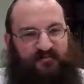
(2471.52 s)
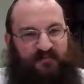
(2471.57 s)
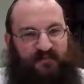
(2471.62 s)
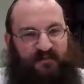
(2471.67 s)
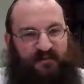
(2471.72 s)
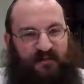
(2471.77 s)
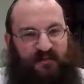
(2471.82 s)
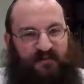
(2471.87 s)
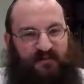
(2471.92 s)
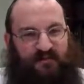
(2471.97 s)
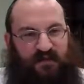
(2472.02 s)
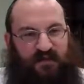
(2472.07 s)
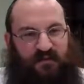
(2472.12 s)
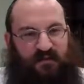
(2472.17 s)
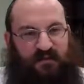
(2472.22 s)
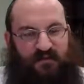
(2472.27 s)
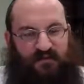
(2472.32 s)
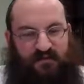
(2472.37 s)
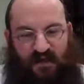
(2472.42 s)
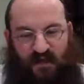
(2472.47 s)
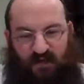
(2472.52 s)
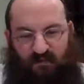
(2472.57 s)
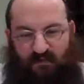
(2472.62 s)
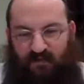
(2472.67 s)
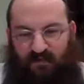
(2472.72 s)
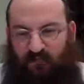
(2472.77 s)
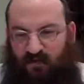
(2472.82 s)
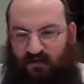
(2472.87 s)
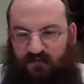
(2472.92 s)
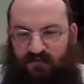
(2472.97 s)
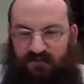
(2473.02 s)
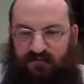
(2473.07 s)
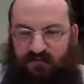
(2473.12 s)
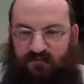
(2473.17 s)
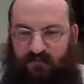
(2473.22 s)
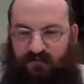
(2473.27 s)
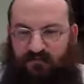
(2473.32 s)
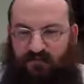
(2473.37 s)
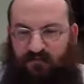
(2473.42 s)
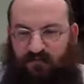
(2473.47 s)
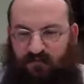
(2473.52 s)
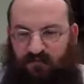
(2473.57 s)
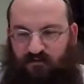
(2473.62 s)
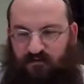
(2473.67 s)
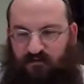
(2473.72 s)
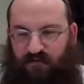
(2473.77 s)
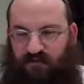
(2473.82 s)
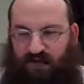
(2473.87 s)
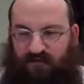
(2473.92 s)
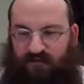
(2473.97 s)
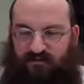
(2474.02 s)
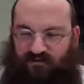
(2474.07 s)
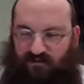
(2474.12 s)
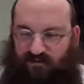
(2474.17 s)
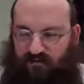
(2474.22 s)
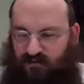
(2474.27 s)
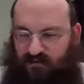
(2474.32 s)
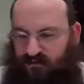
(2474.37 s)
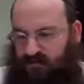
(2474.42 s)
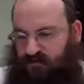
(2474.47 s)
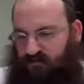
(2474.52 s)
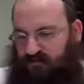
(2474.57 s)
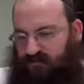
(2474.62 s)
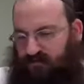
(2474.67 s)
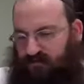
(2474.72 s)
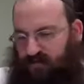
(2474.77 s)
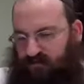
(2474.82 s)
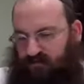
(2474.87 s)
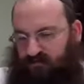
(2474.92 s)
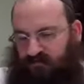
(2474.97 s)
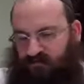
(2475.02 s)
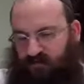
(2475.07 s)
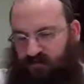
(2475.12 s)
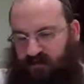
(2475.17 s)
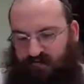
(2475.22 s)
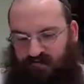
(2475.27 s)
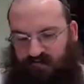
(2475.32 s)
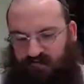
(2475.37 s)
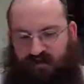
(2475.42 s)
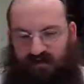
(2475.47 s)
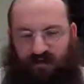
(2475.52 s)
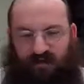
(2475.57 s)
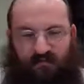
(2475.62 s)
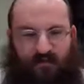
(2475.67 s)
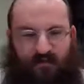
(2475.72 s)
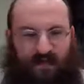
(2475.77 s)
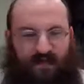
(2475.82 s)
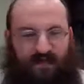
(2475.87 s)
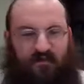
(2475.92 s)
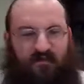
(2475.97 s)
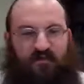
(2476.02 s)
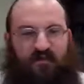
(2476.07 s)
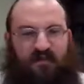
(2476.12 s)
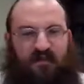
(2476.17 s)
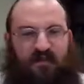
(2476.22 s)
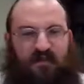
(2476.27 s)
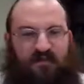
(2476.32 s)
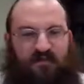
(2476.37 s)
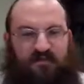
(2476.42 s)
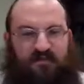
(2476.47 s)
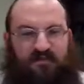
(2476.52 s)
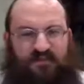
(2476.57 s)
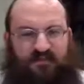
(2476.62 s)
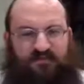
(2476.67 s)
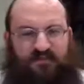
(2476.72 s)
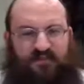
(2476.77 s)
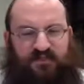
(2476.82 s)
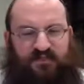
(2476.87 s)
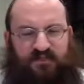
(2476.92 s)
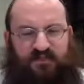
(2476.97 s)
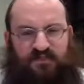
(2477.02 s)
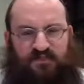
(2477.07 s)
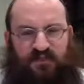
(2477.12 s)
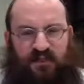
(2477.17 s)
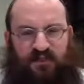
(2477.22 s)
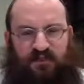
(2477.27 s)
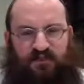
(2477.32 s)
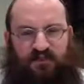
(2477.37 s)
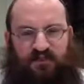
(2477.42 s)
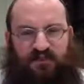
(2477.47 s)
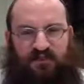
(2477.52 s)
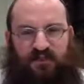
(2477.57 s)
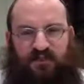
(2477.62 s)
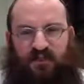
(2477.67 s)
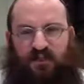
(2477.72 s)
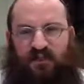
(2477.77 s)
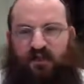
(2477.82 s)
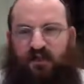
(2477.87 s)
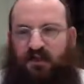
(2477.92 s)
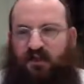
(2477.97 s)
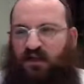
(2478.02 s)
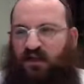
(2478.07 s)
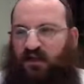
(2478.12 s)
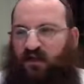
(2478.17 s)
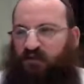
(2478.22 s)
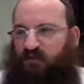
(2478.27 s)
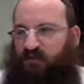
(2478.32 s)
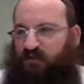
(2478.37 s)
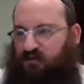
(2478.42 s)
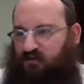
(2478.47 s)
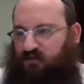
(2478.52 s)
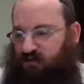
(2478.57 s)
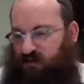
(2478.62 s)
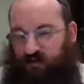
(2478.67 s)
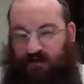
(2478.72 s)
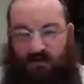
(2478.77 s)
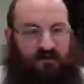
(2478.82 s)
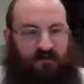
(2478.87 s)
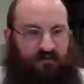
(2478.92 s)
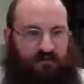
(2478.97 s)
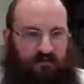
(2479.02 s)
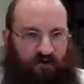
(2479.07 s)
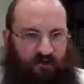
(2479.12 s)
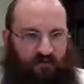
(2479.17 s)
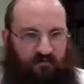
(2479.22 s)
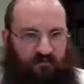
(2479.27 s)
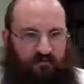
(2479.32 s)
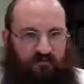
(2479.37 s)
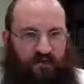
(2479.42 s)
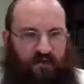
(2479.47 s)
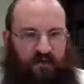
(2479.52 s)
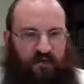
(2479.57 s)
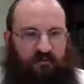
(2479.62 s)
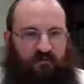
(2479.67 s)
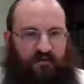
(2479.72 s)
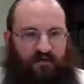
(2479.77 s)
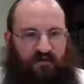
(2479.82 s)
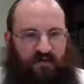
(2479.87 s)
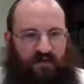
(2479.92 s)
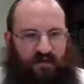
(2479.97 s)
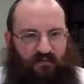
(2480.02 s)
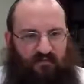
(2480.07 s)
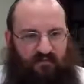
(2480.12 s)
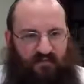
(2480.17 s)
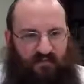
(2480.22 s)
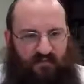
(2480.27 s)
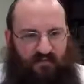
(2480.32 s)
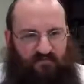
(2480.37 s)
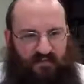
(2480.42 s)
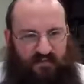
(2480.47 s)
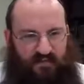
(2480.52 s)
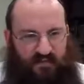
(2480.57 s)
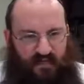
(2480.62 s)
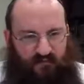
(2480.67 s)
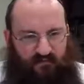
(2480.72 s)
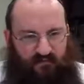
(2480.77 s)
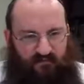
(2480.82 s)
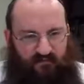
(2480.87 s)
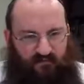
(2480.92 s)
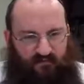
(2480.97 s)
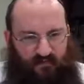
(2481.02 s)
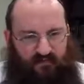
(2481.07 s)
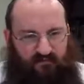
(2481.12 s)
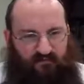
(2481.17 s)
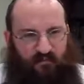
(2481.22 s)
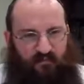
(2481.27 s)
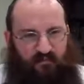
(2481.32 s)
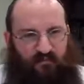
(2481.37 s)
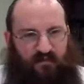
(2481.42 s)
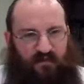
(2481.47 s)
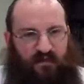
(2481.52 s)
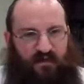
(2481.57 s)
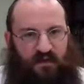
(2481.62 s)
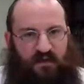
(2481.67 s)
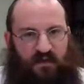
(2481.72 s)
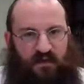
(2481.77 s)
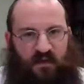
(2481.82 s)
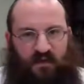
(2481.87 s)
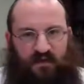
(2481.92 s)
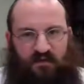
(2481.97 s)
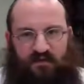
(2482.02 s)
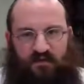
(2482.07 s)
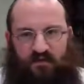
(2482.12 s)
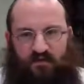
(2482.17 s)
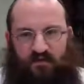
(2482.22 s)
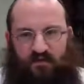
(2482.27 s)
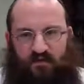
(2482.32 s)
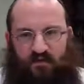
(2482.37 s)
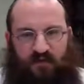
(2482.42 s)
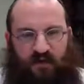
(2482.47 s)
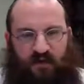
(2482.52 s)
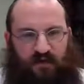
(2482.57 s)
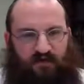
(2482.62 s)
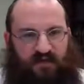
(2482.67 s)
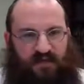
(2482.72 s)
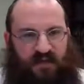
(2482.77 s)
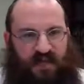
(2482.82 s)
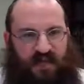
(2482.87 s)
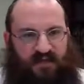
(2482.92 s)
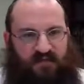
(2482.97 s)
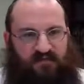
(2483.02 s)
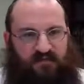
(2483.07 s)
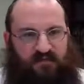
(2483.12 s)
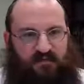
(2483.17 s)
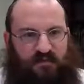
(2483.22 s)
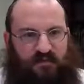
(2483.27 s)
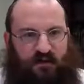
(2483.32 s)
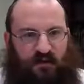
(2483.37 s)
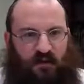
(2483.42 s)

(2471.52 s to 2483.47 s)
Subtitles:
Yeah, and by the time I wandered around the room and got all the things together and whatever, I came back, the subject had changed, and I didn't know, and I put the cup of coffee down in front of him, and the crowd gasped.